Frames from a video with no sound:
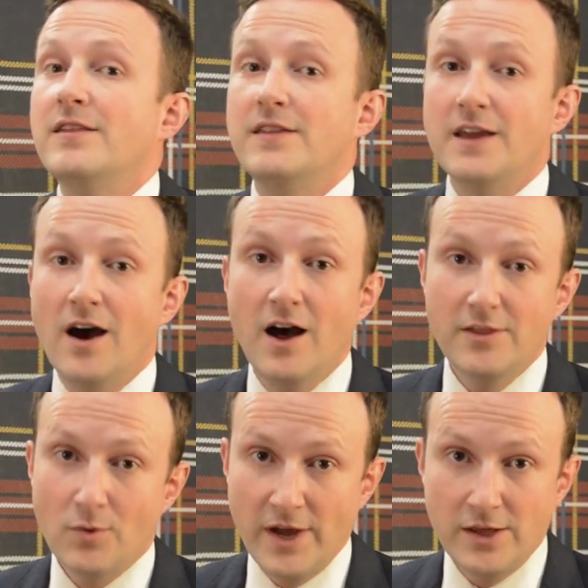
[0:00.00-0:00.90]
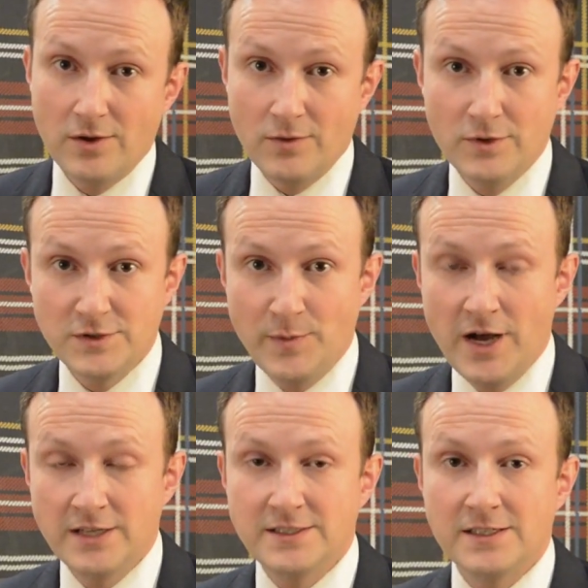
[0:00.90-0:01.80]
The other way you can
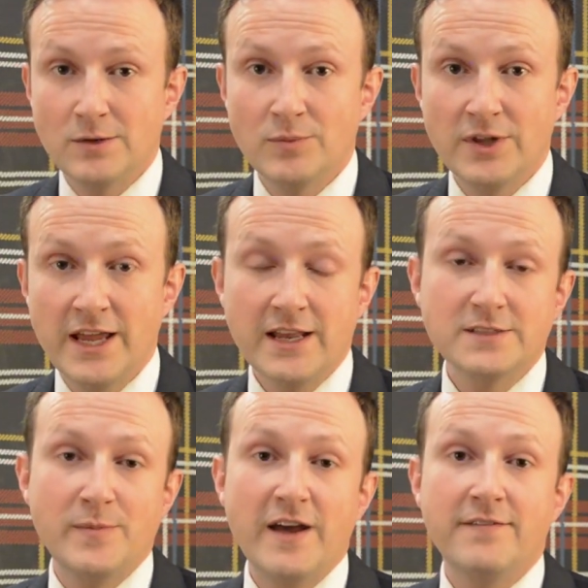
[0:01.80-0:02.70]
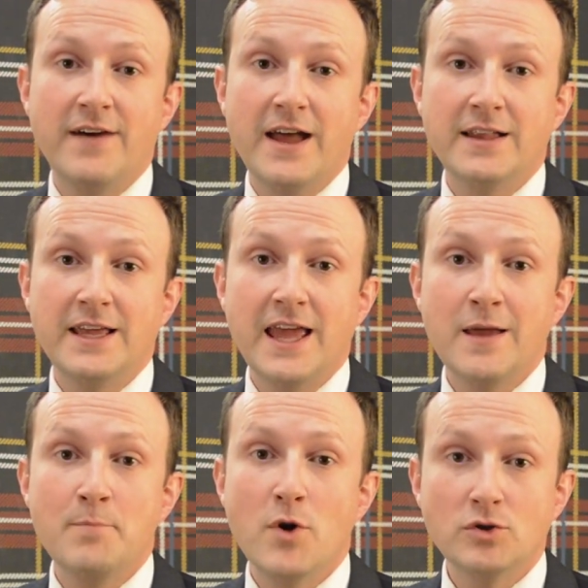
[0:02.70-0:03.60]
respond to the complaint is by filing
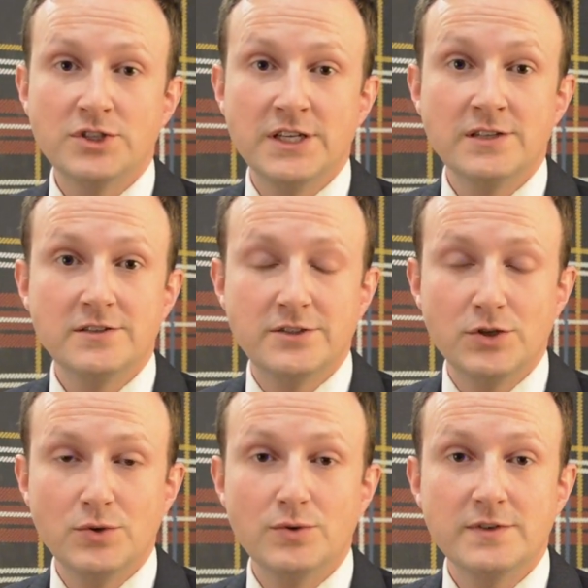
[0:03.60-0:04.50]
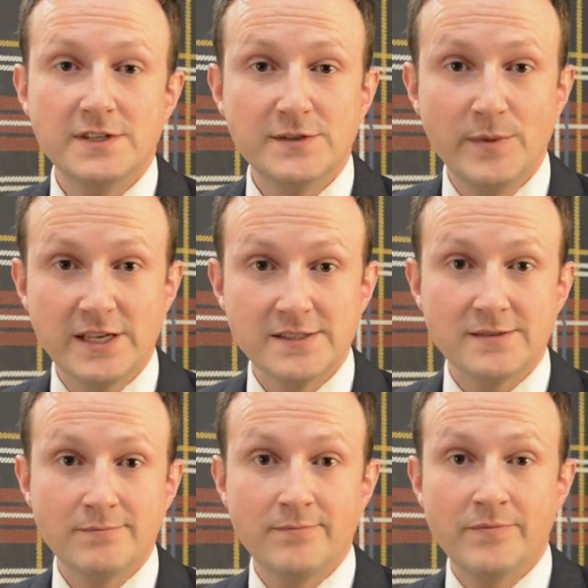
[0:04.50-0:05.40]
a motion to
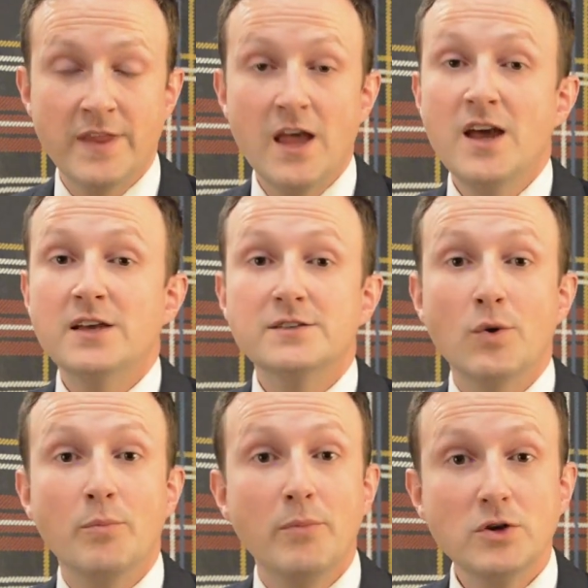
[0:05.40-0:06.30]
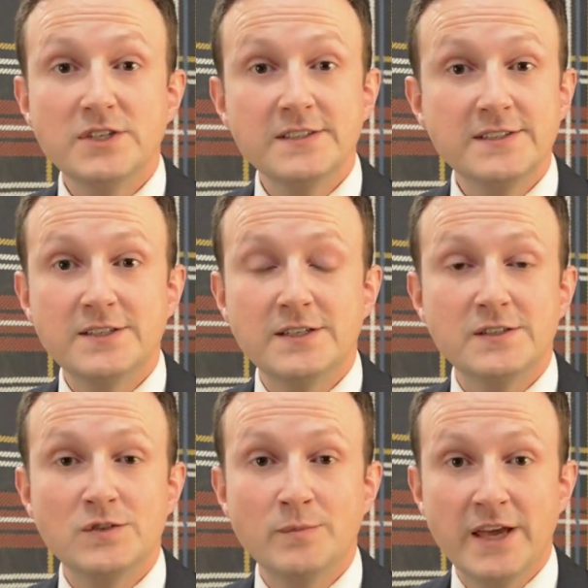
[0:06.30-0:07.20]
dismiss. So motions to
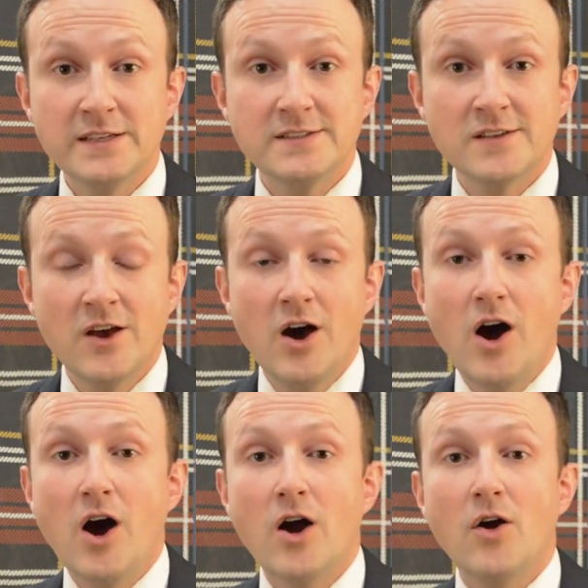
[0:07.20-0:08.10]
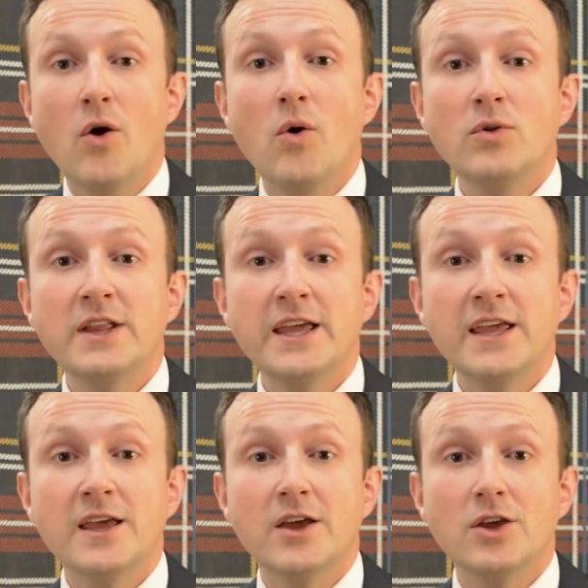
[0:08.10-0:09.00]
dismiss are
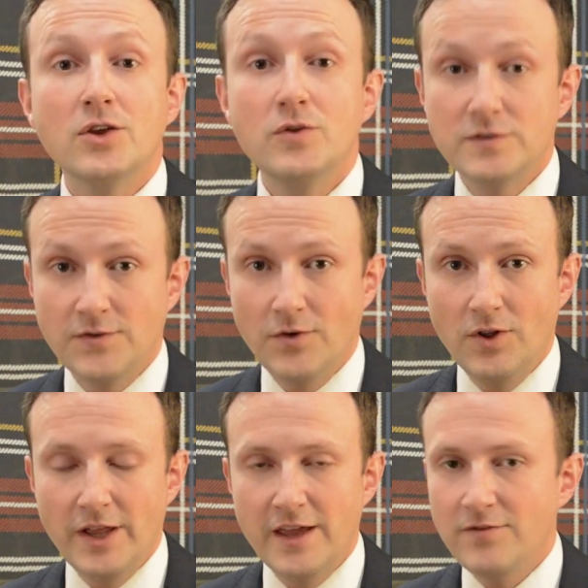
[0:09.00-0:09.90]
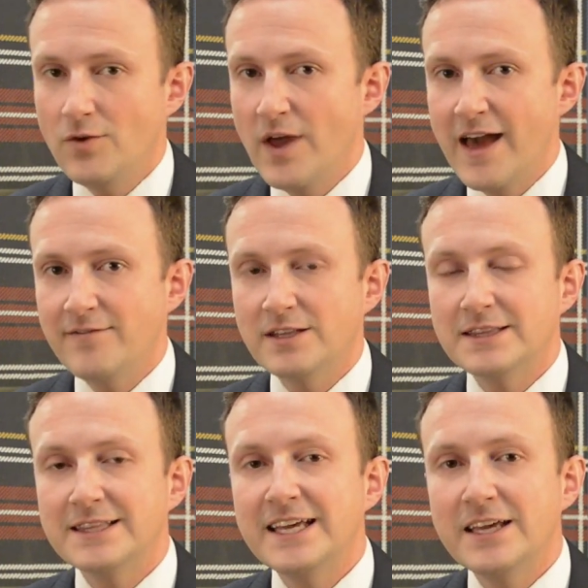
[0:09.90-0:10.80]
only useful if you have a
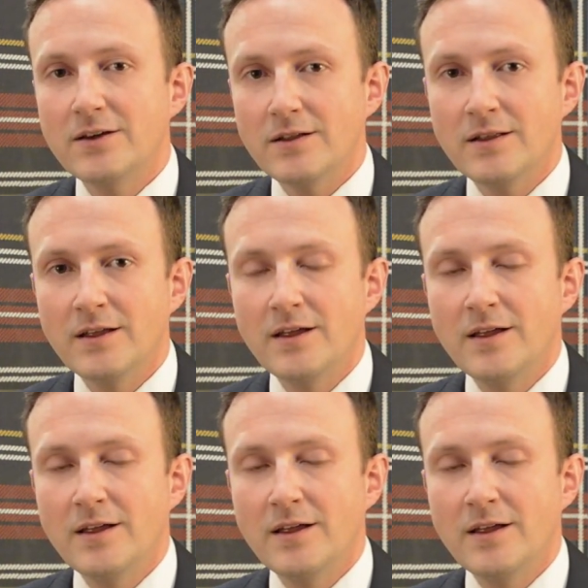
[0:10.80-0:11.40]
legal